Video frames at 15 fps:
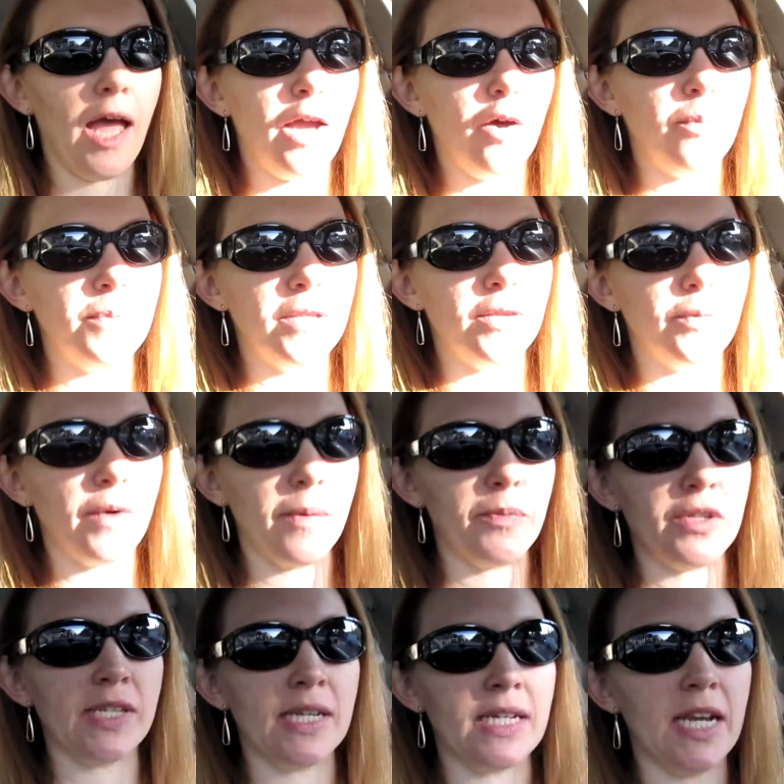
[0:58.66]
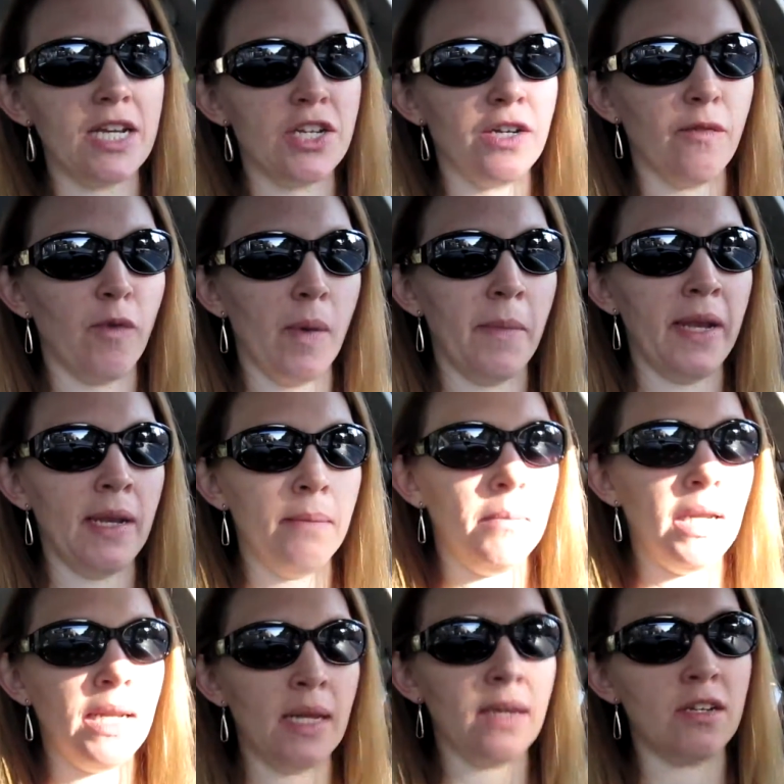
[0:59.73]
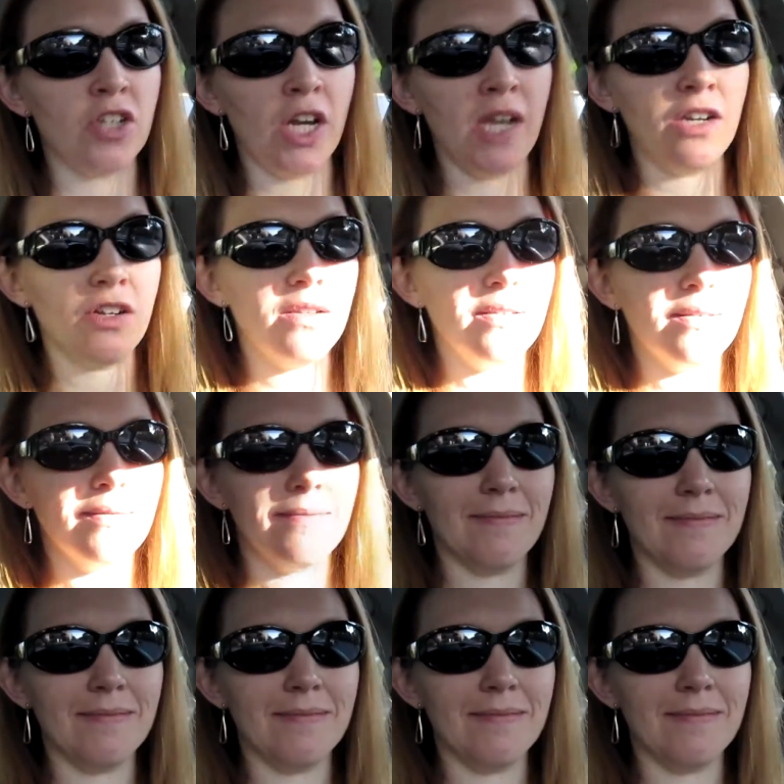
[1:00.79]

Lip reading: I hope that the representation of women in media changes.